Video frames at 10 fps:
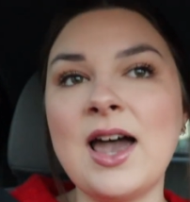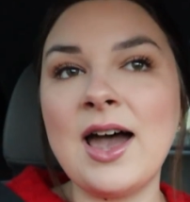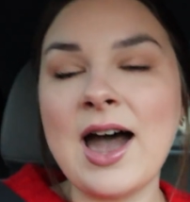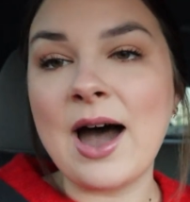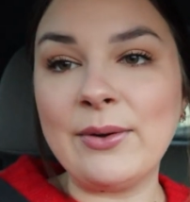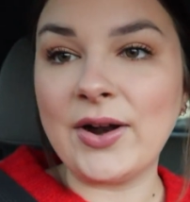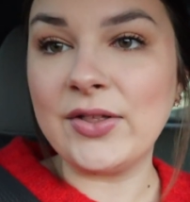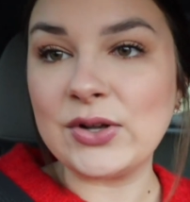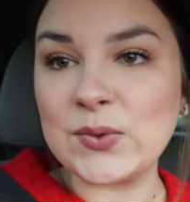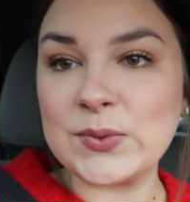I would
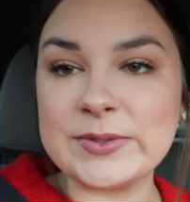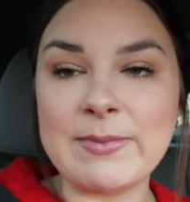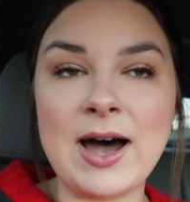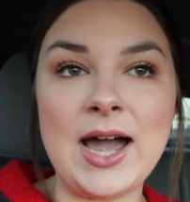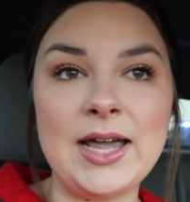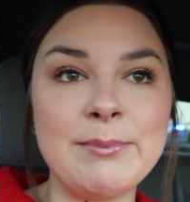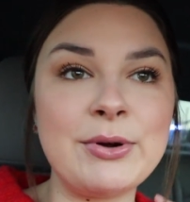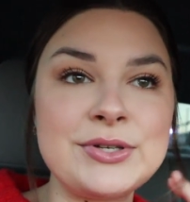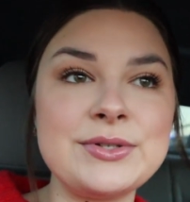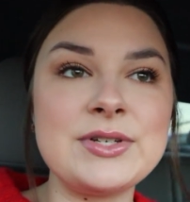rather use my
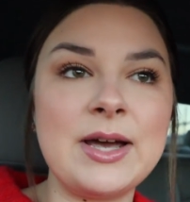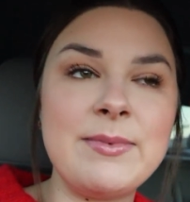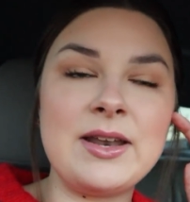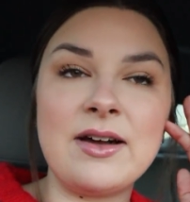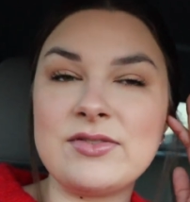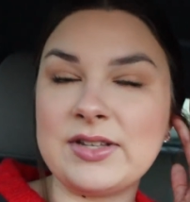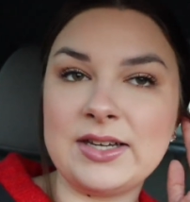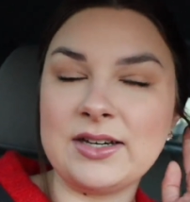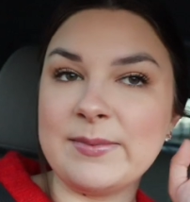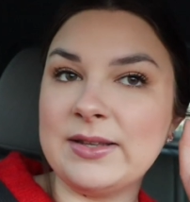personal time than have to
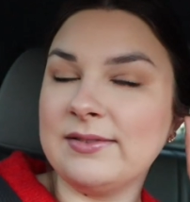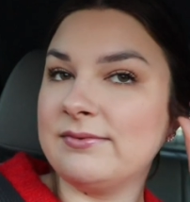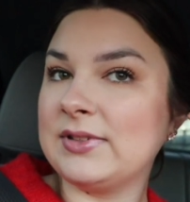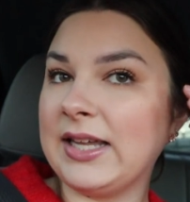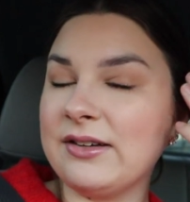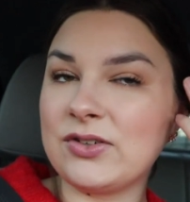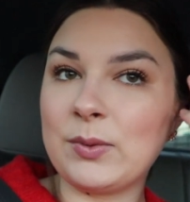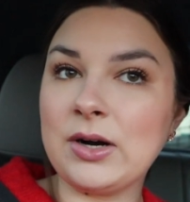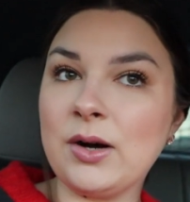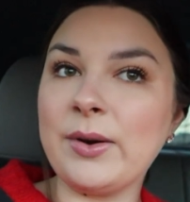like come in late for
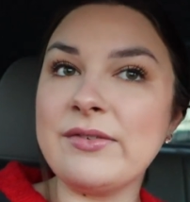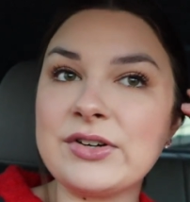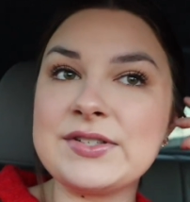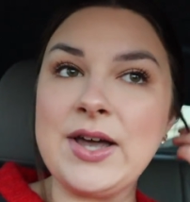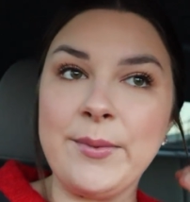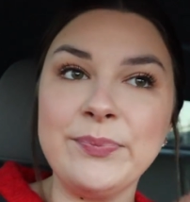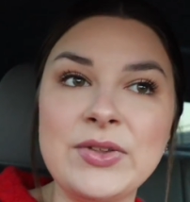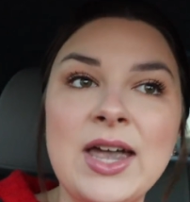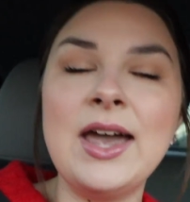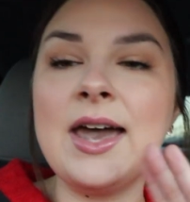work or whatever. So
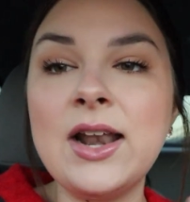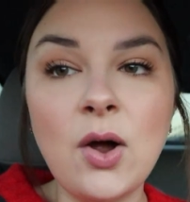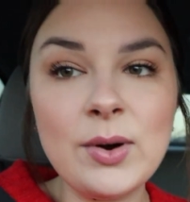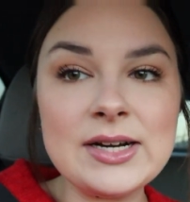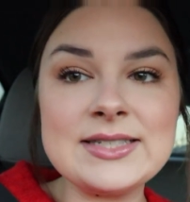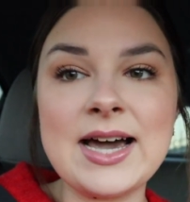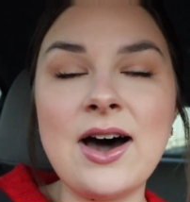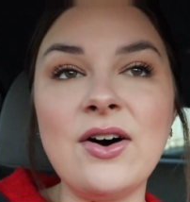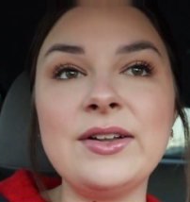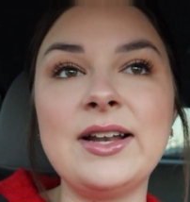it all works
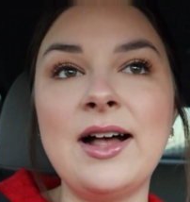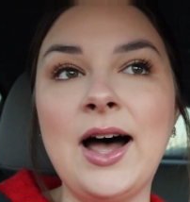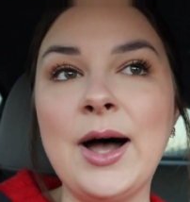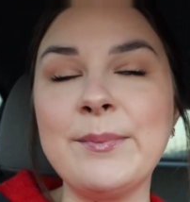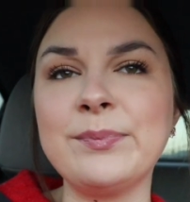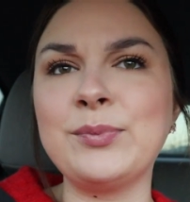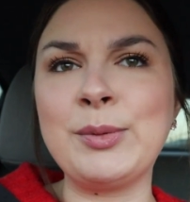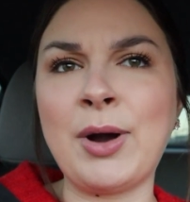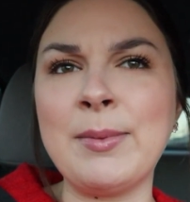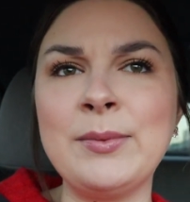out. We
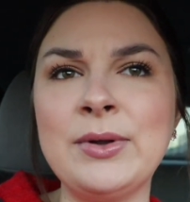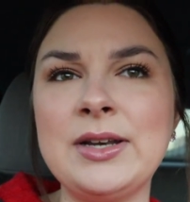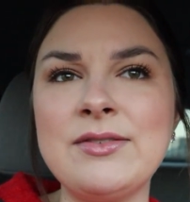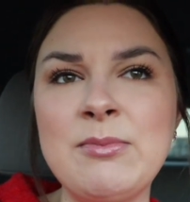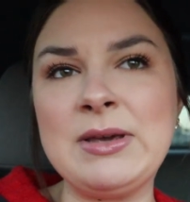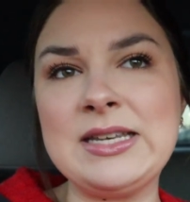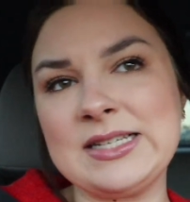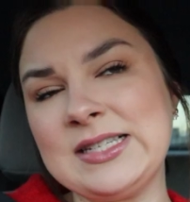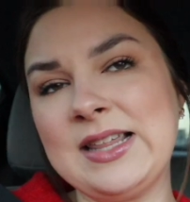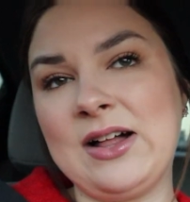probably wouldn't even be at
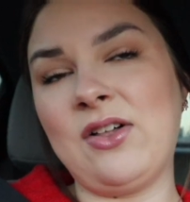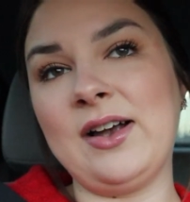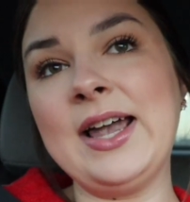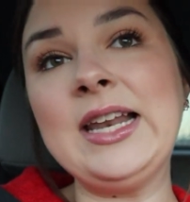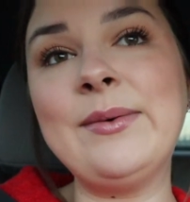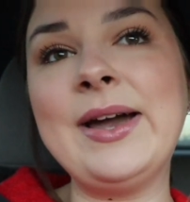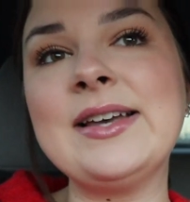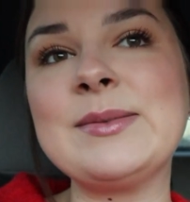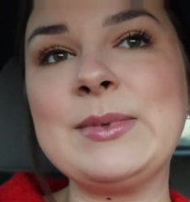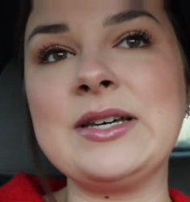Disney that long
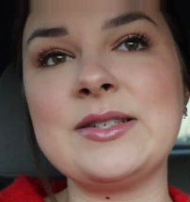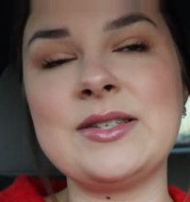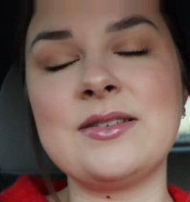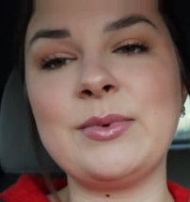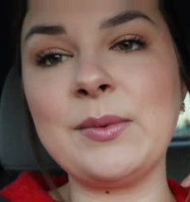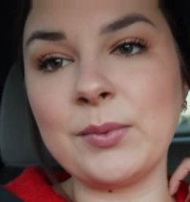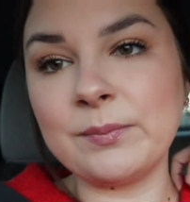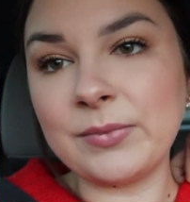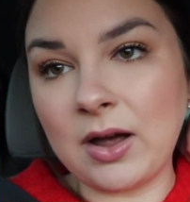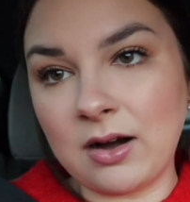anyways because we
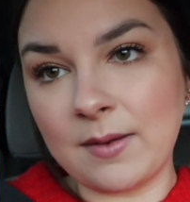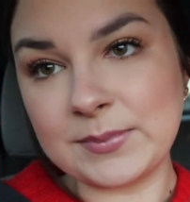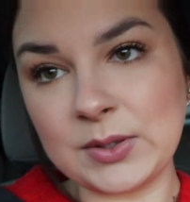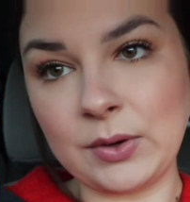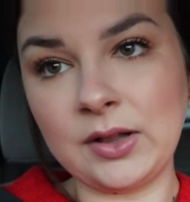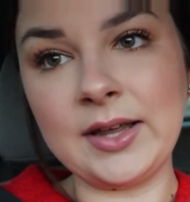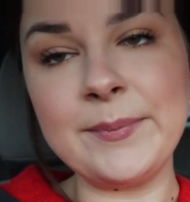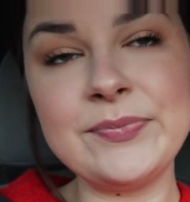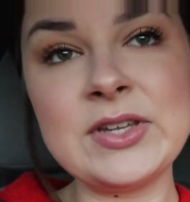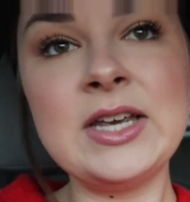are up so early.
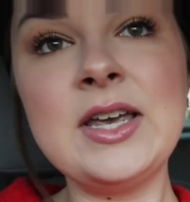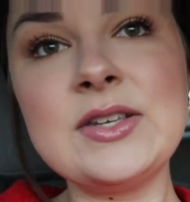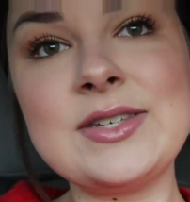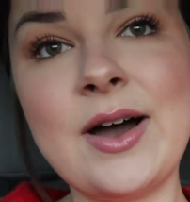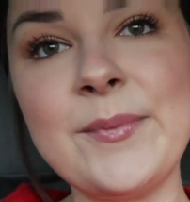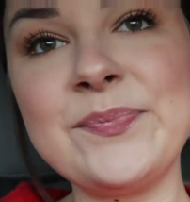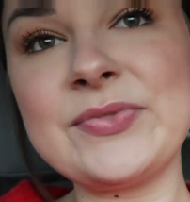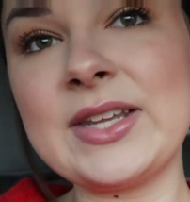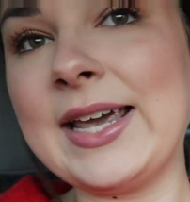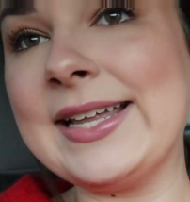So
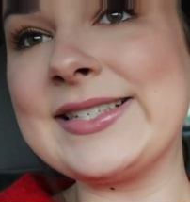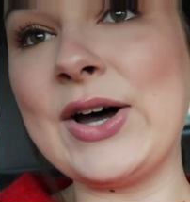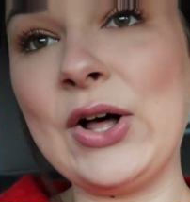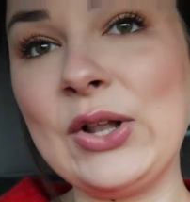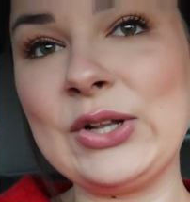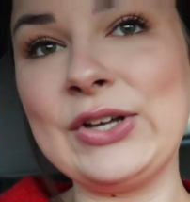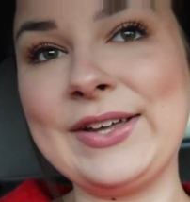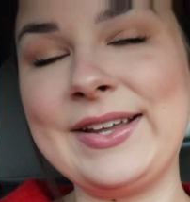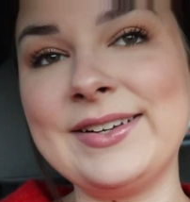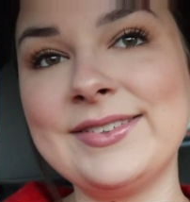it's all
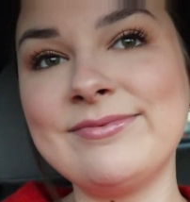good.